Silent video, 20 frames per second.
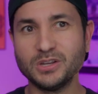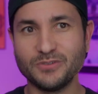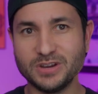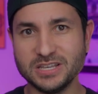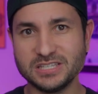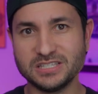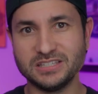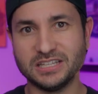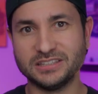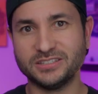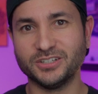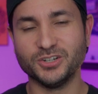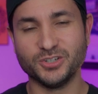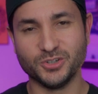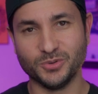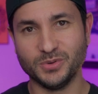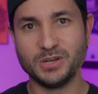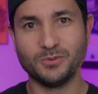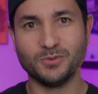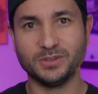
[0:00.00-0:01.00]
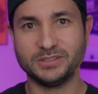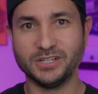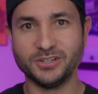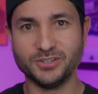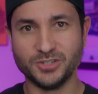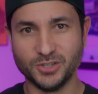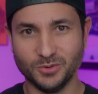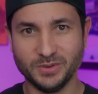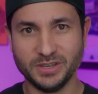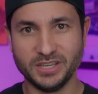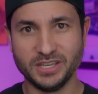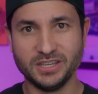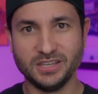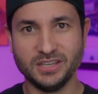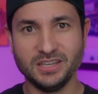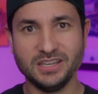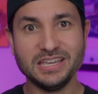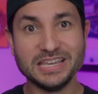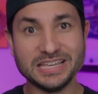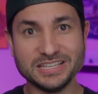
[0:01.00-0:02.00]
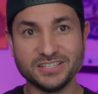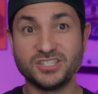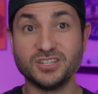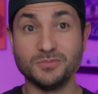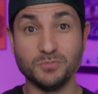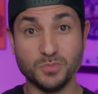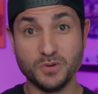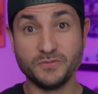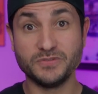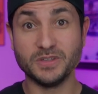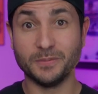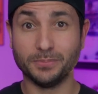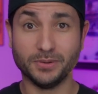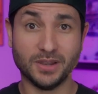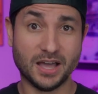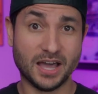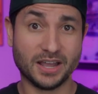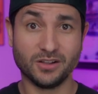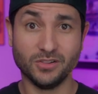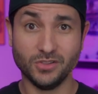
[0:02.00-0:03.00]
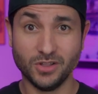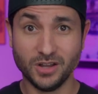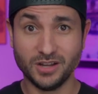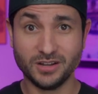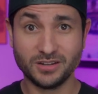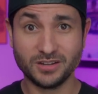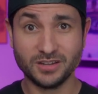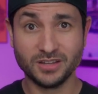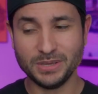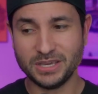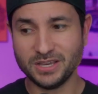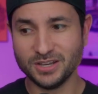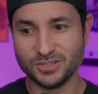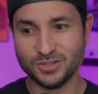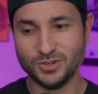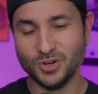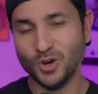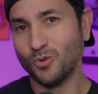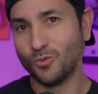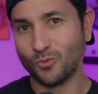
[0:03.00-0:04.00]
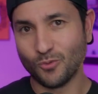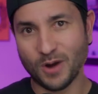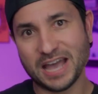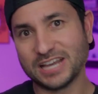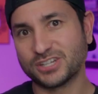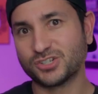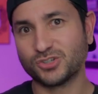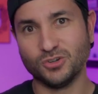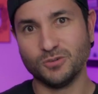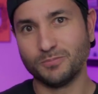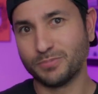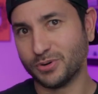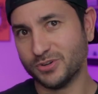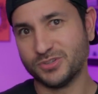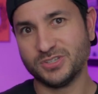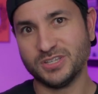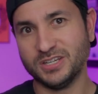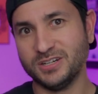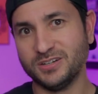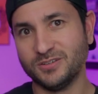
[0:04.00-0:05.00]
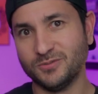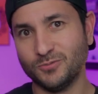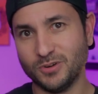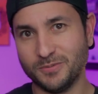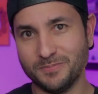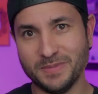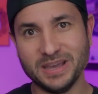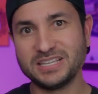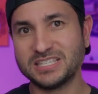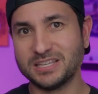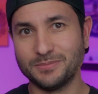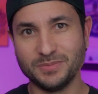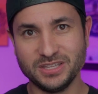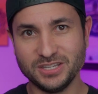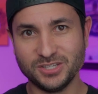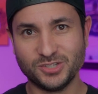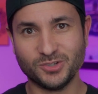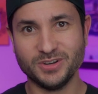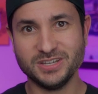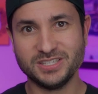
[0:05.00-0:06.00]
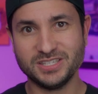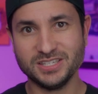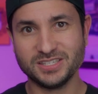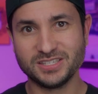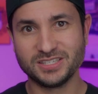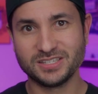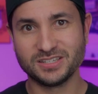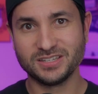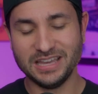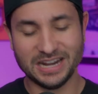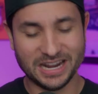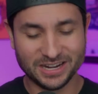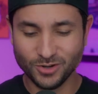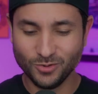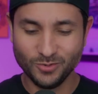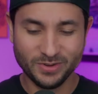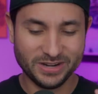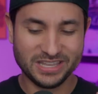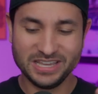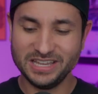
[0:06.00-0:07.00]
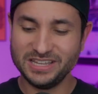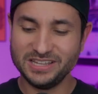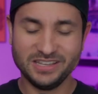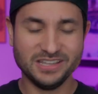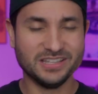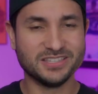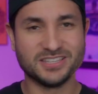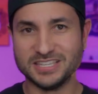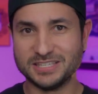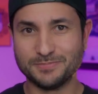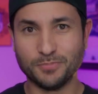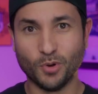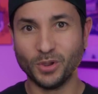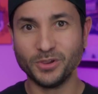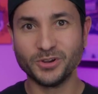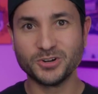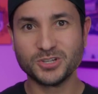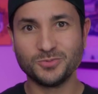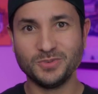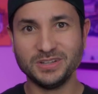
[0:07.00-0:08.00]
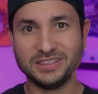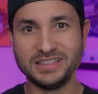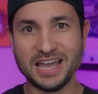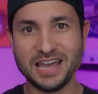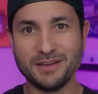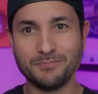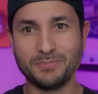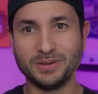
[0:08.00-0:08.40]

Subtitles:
reason that they're doing what they're doing is to move the plot along, because no rational person would make some of these choices. And I don't want to get into spoilers with that,